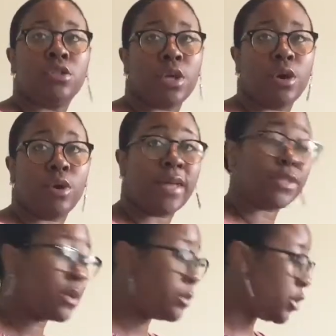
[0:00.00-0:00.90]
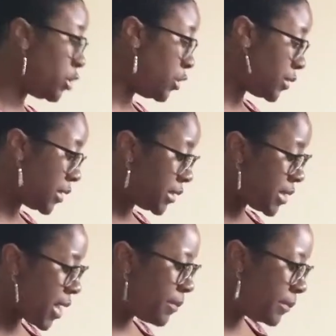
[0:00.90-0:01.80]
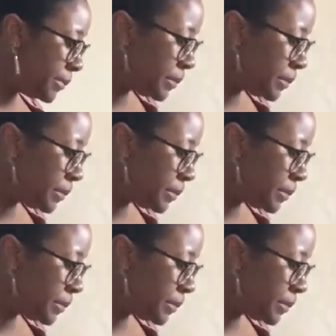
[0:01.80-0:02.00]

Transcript: So that's what I'm gonna use this time.